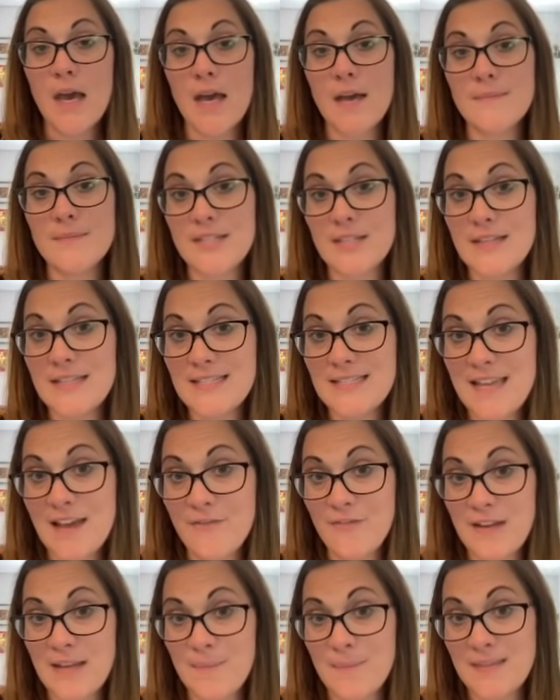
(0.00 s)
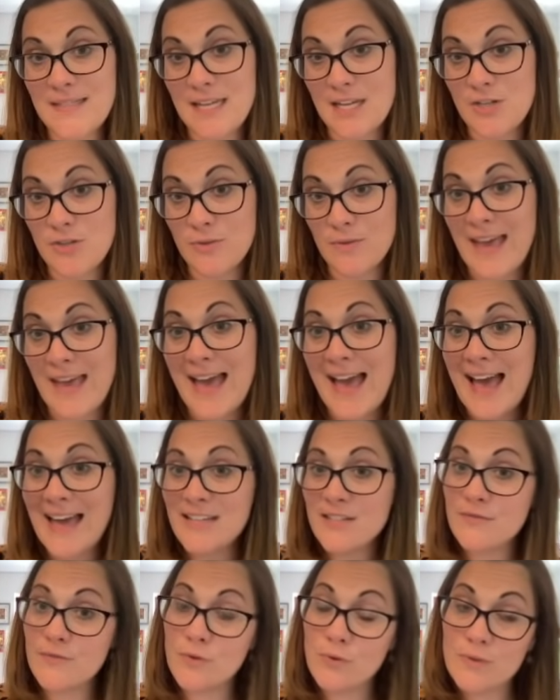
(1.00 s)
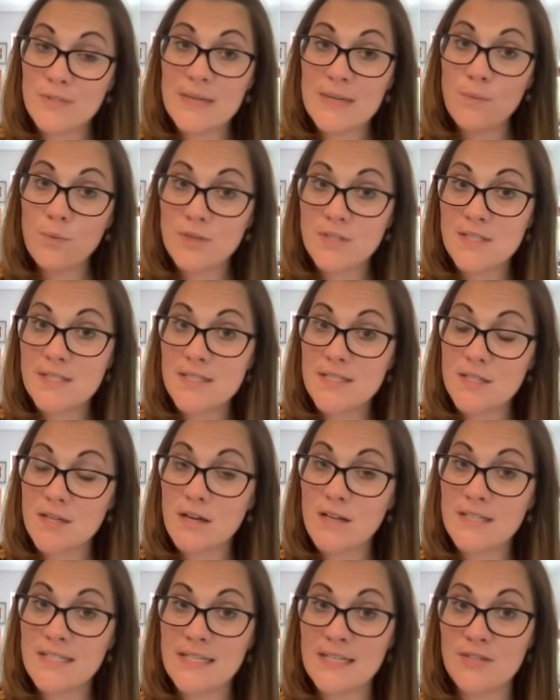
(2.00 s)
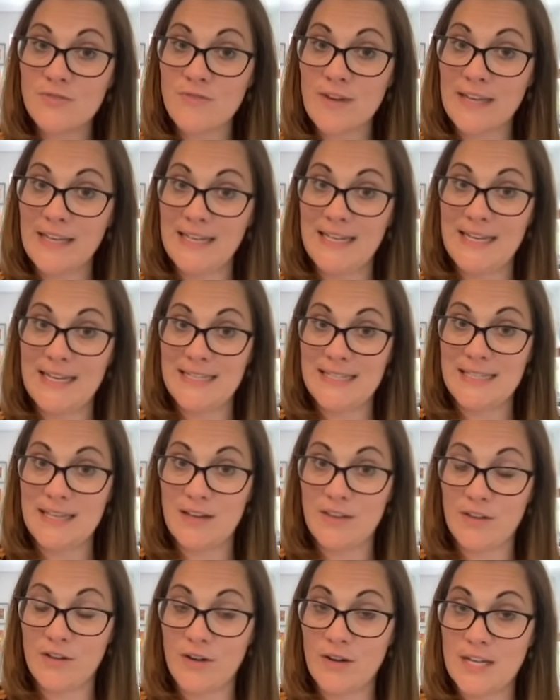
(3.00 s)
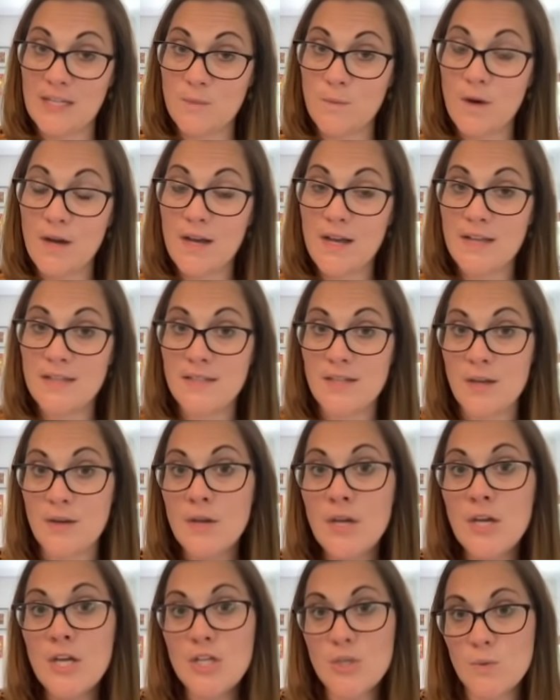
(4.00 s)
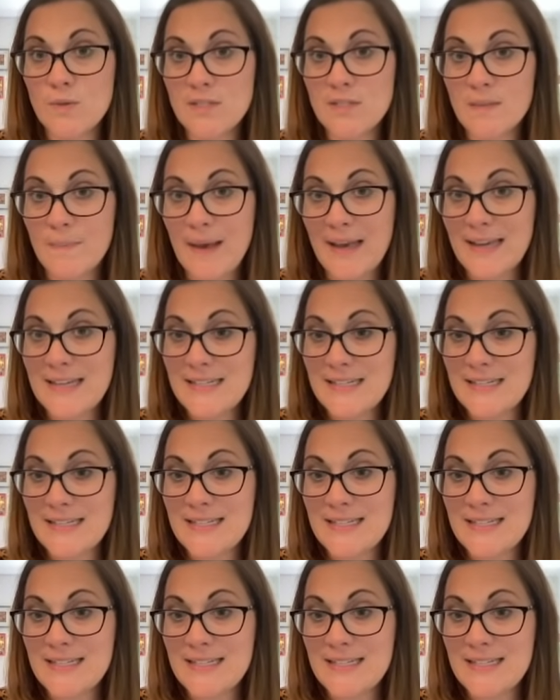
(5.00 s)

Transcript: So there's definitely potential there. And of course, he wasn't starting as regularly as the other guys were. So towards the back end of the